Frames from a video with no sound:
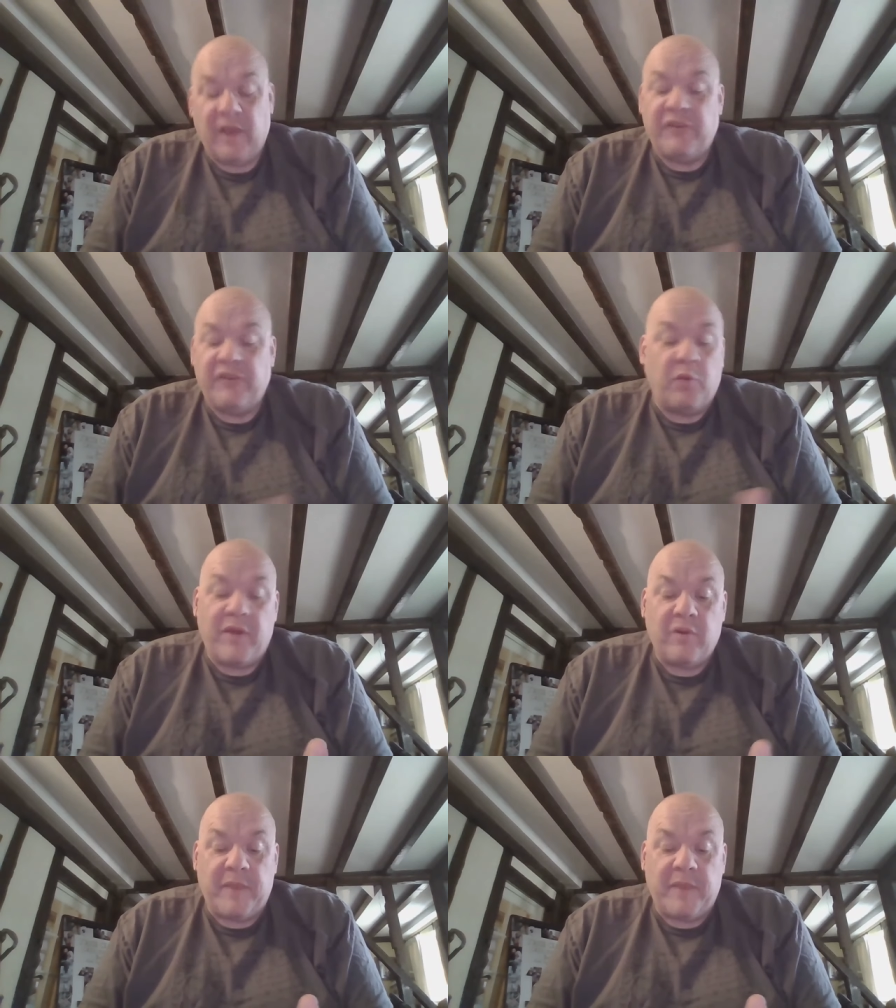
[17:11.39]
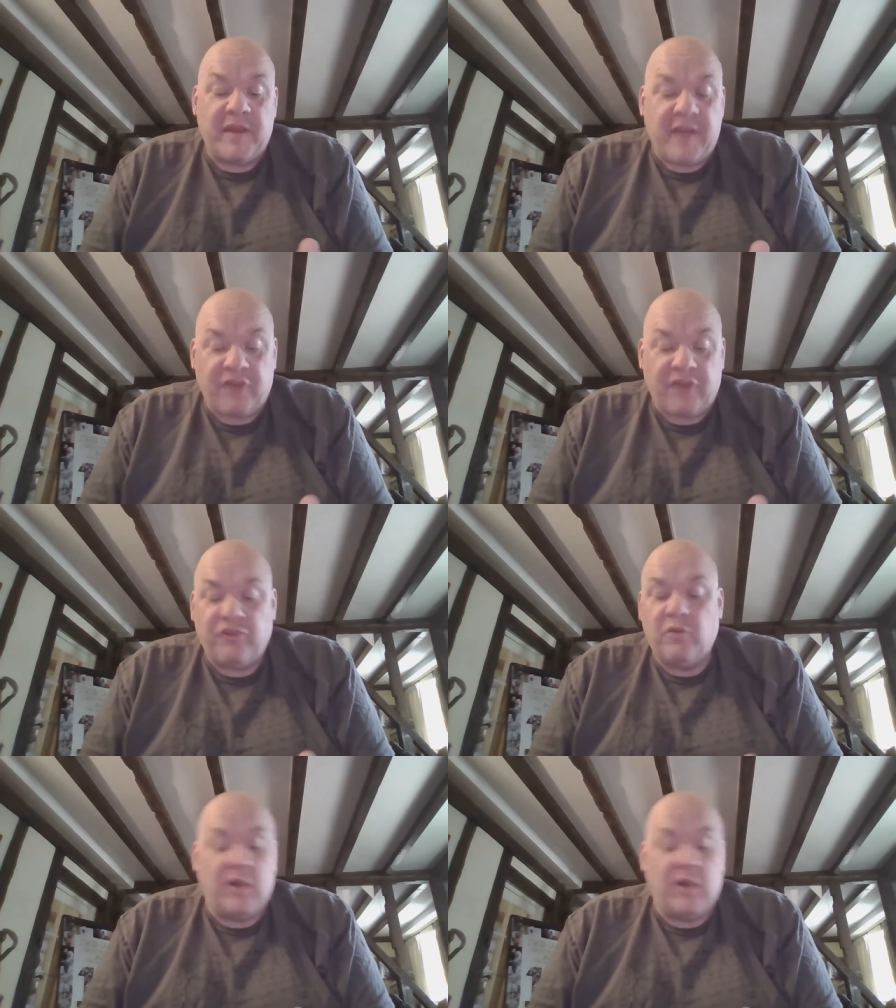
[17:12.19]
So whether it be a
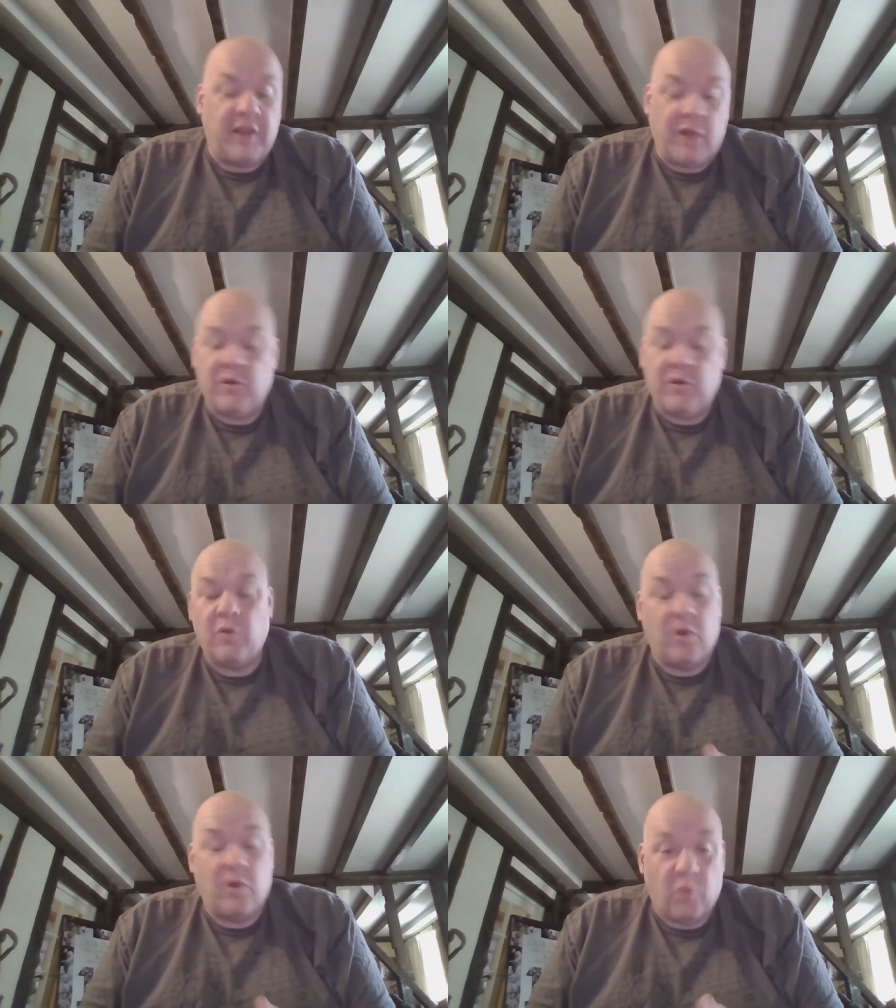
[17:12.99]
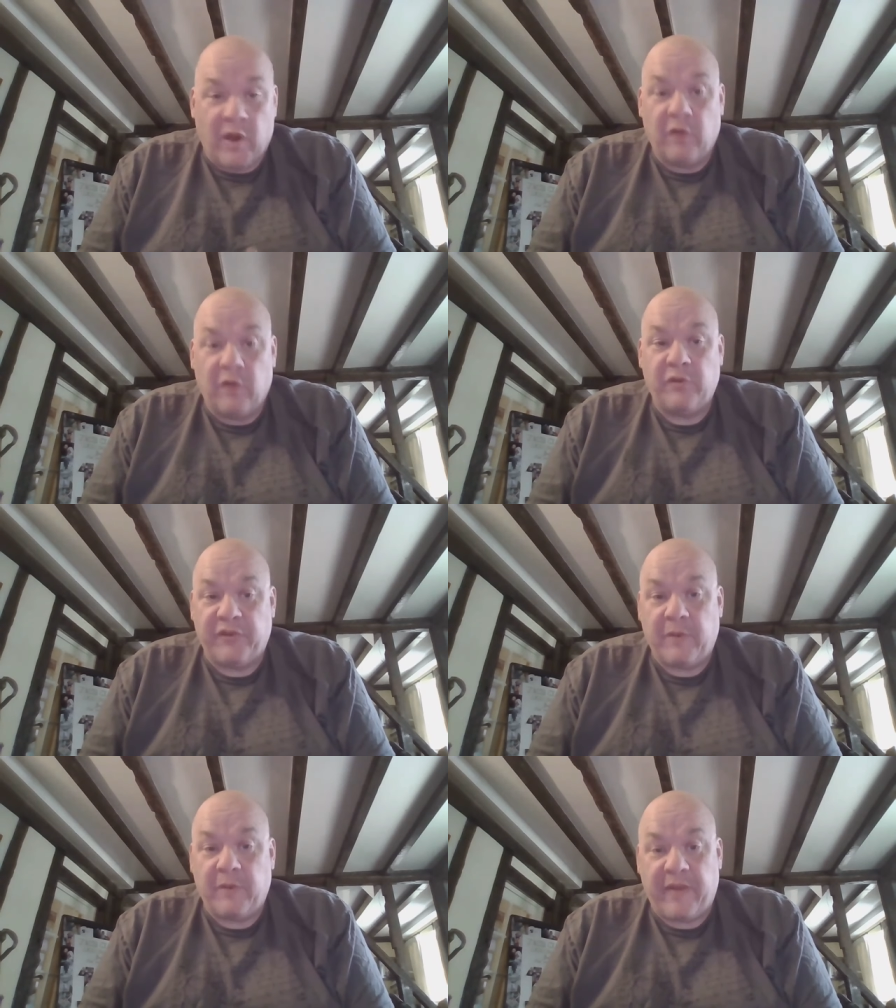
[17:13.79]
national, a local, a world, or
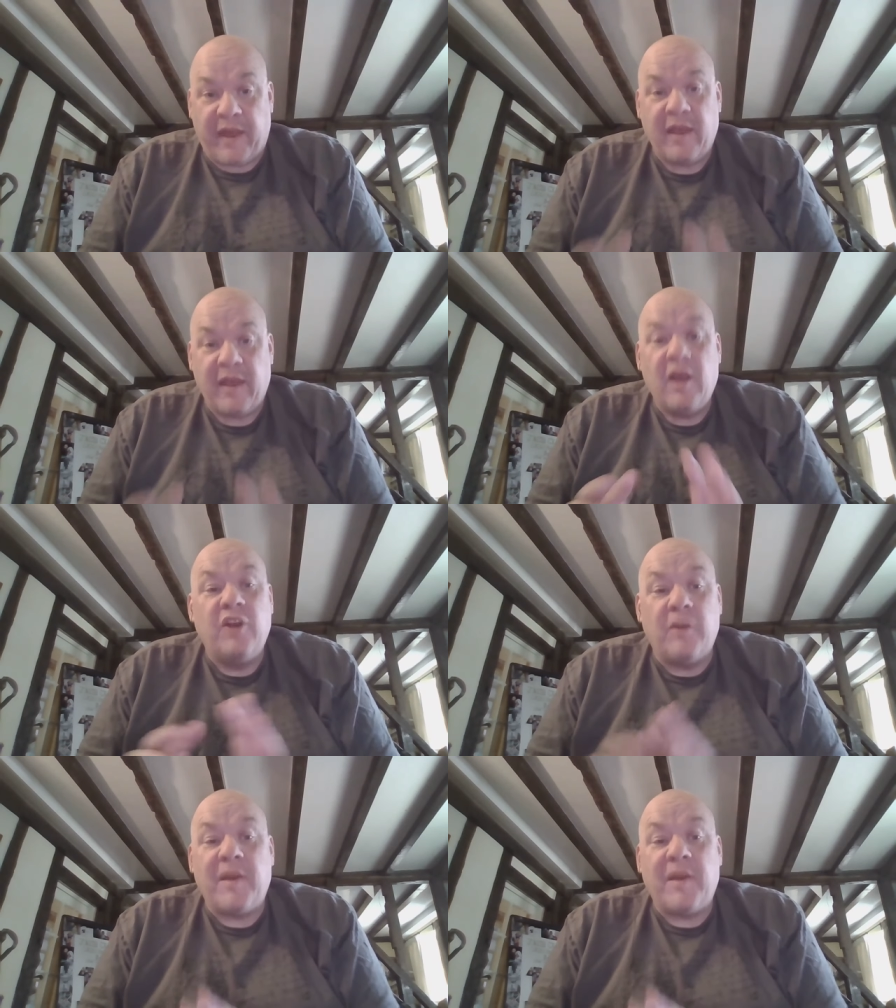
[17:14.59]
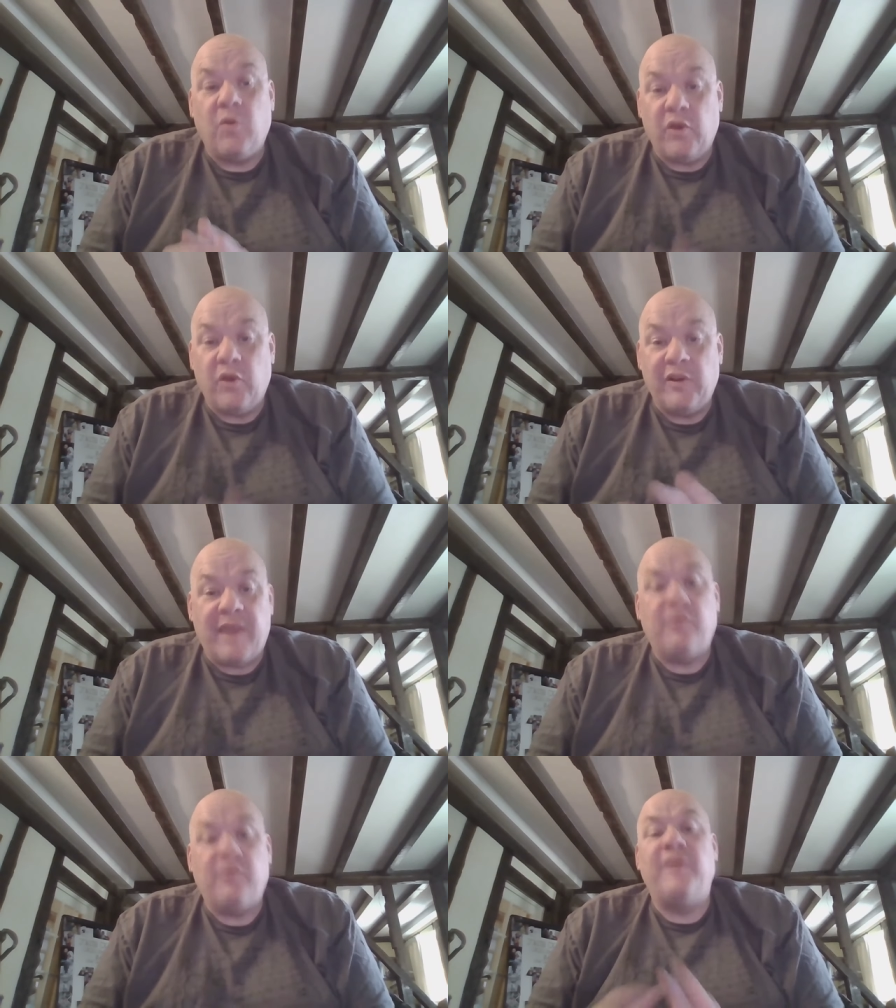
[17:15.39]
something like that, no matter what your
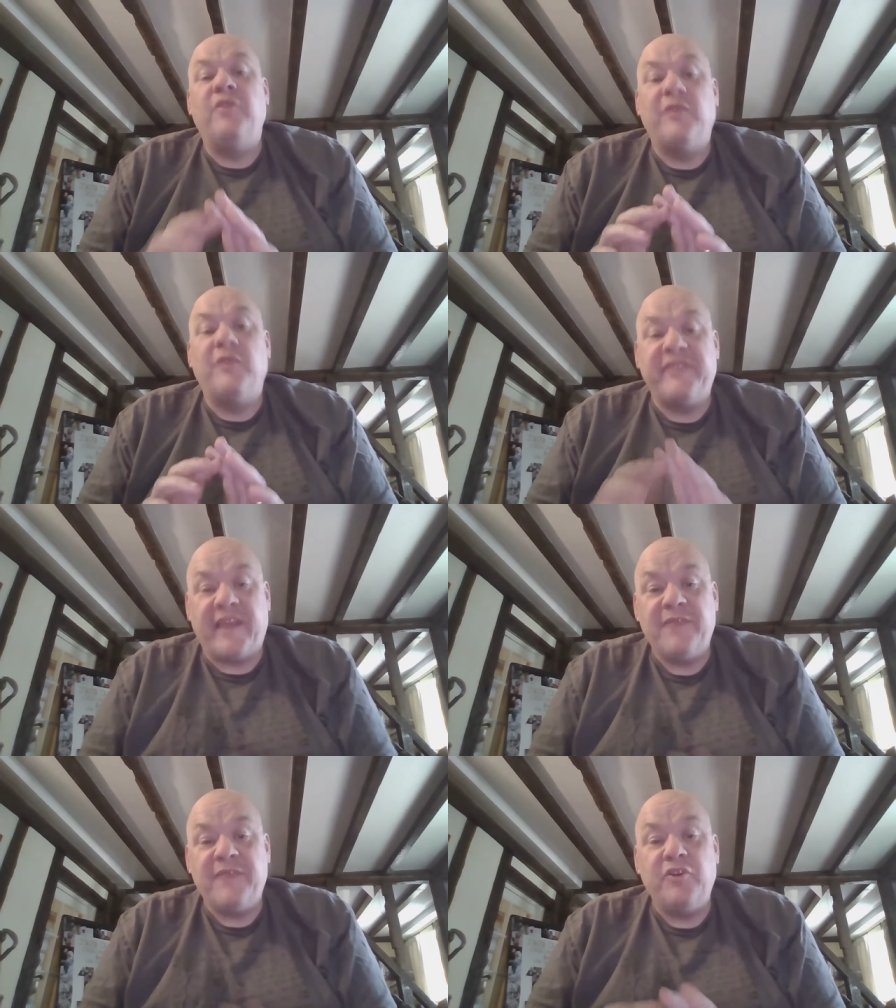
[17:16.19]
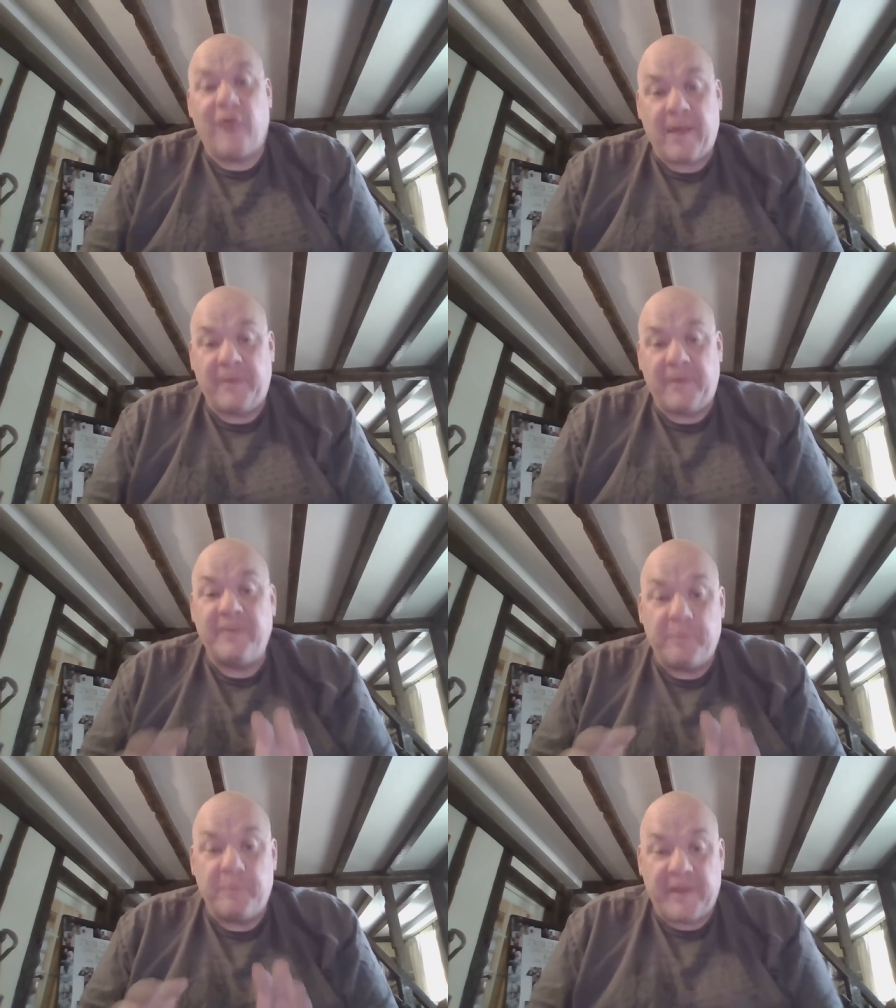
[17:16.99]
level, if you are safe and you're happy to
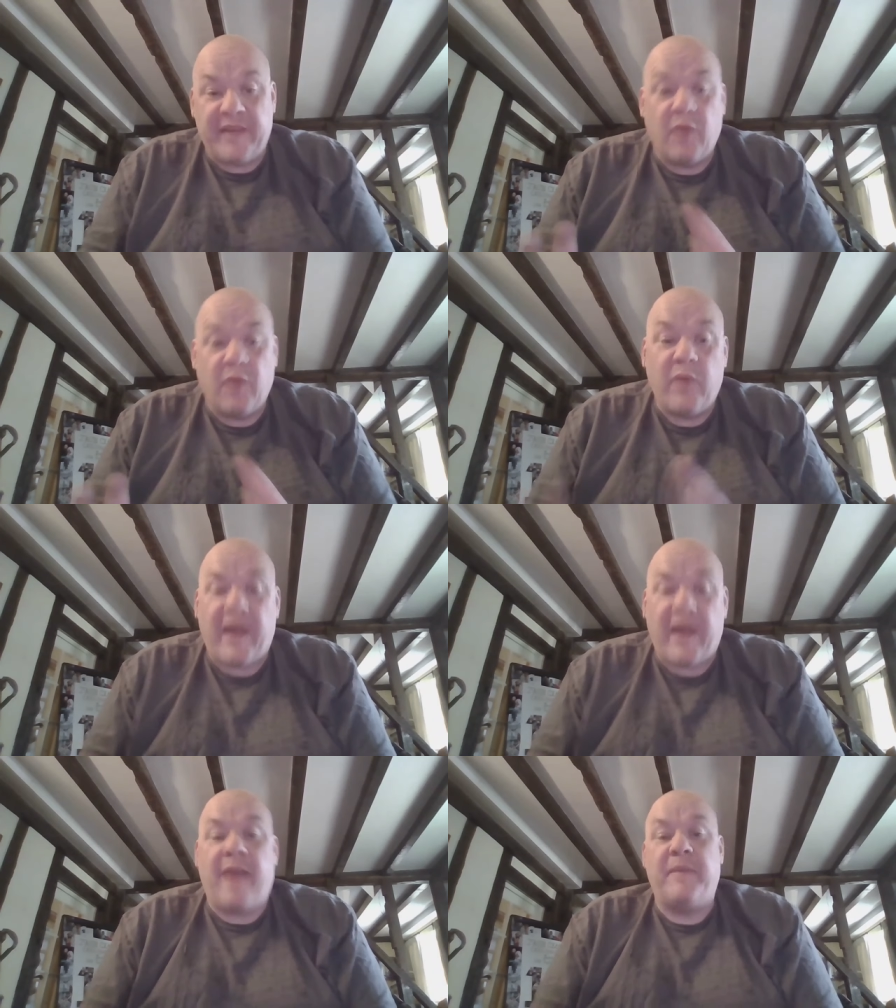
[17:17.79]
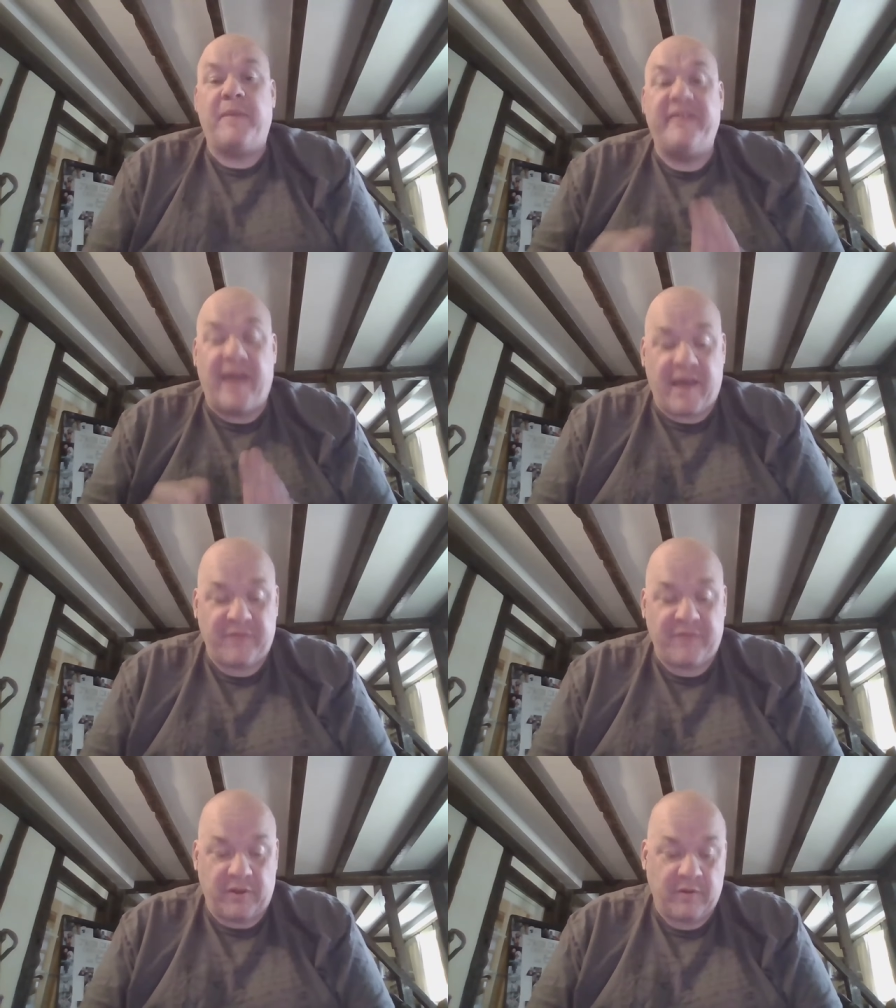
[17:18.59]
be there, we're happy to
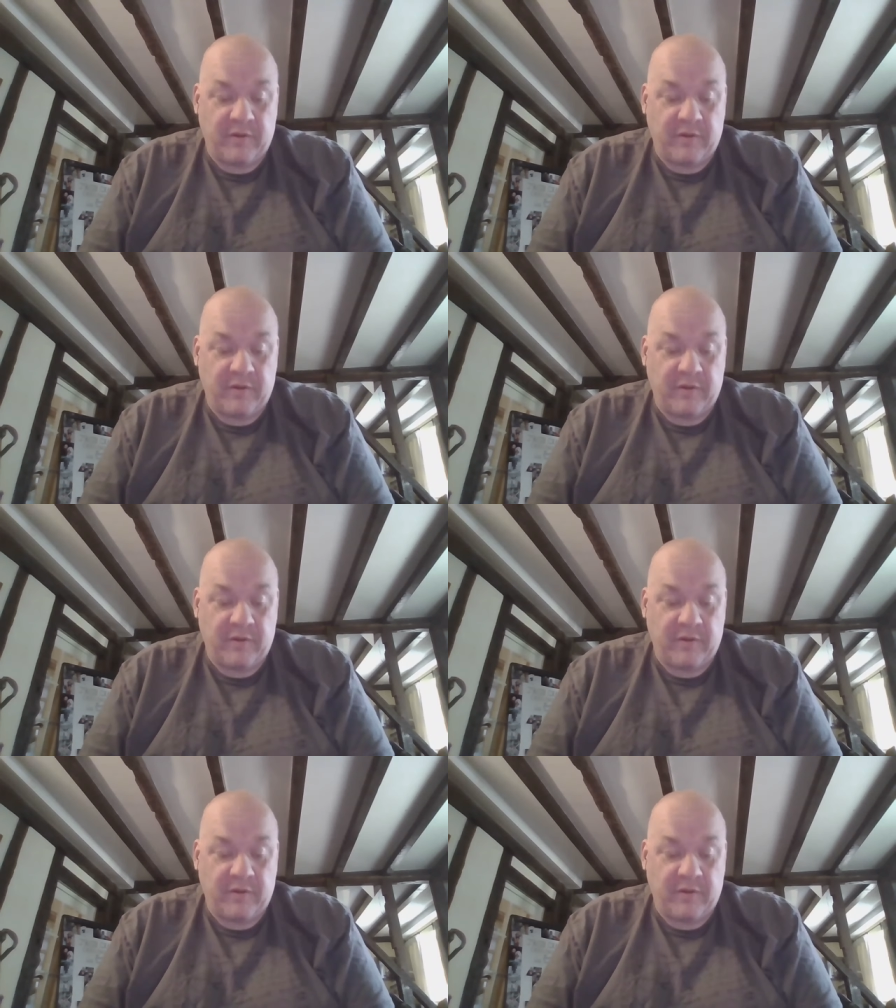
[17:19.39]
have you.